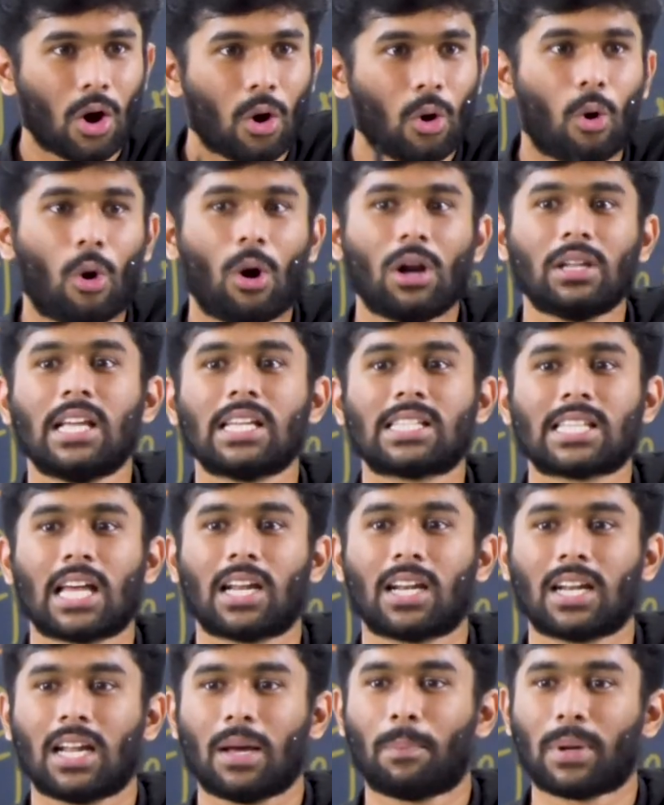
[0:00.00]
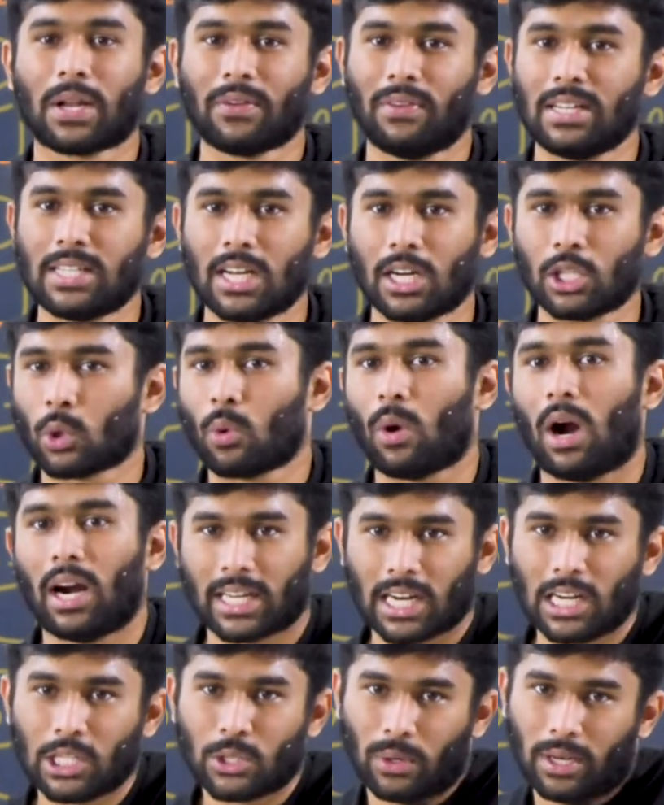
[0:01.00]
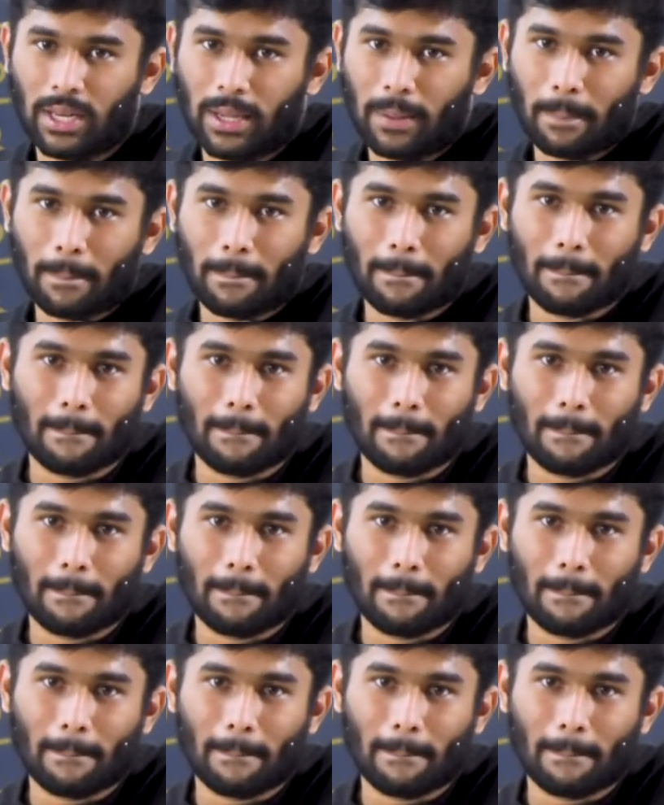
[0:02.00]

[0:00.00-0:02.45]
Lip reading: All these are prevented through Article 20.